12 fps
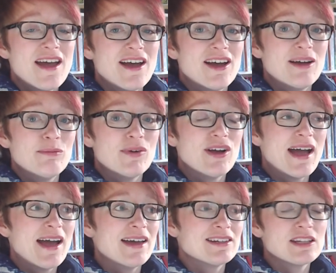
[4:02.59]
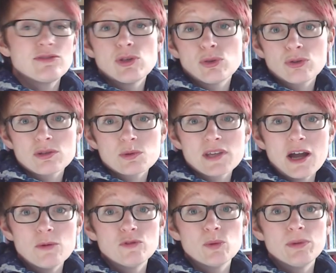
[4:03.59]
And if you thought this was
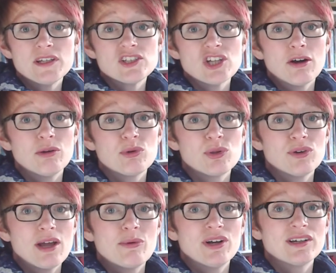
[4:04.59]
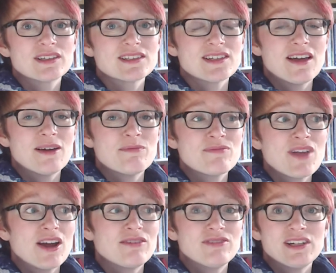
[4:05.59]
helpful, please share it with your networks.
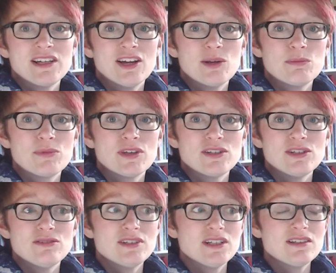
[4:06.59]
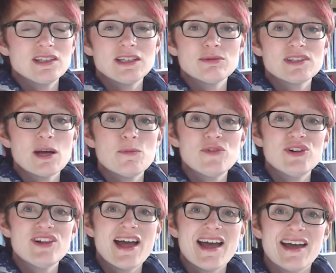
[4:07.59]
I really hope that you did think it was
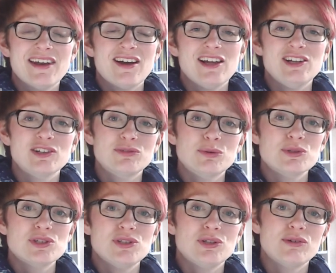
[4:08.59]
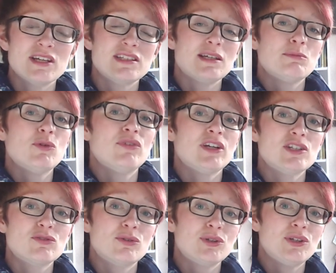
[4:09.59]
helpful, and I look forward to creating more videos
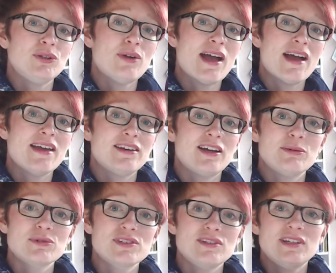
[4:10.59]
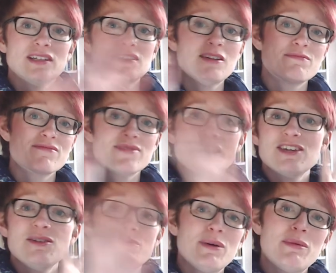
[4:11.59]
for you, and I will see you next time. Thank
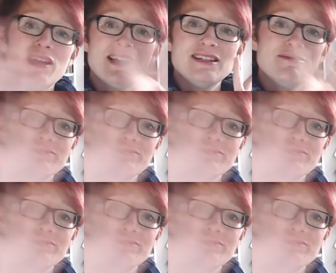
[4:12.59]
you, bye-bye.